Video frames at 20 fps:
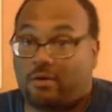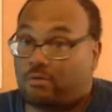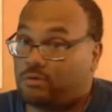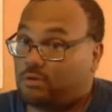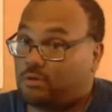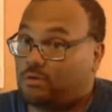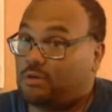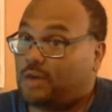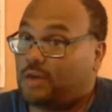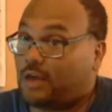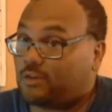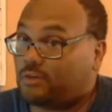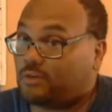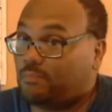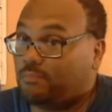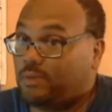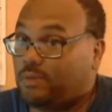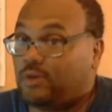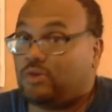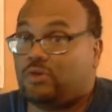So you got some
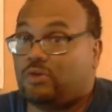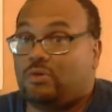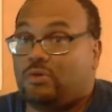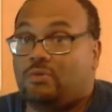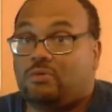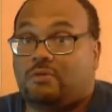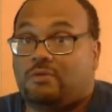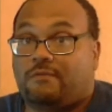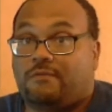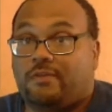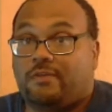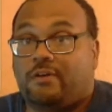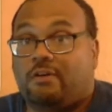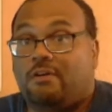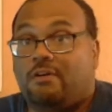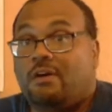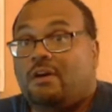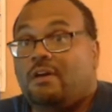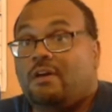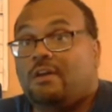big shoes to
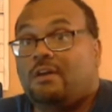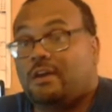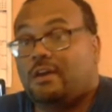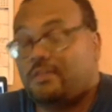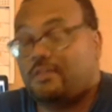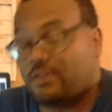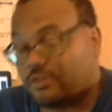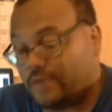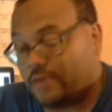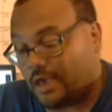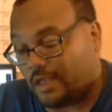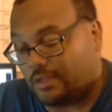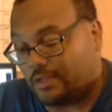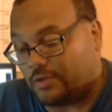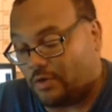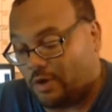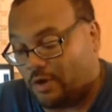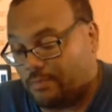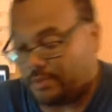fill in the secondary.